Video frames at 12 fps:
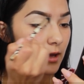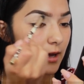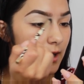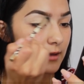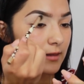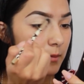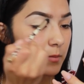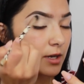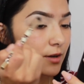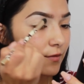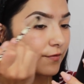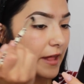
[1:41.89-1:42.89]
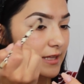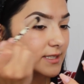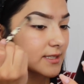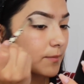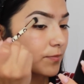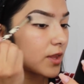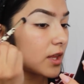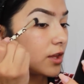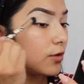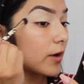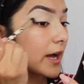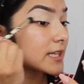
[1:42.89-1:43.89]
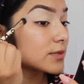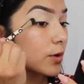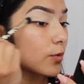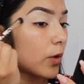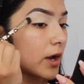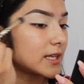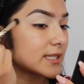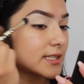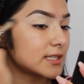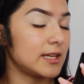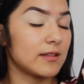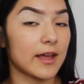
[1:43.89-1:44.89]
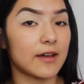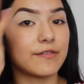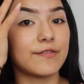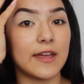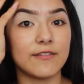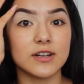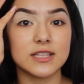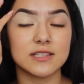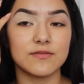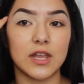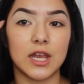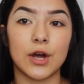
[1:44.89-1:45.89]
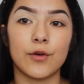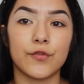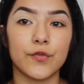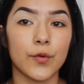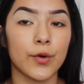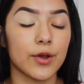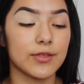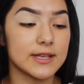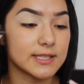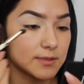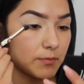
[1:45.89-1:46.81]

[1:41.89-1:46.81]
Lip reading: Let me know if that's something you guys would want to see, like a favorites video for this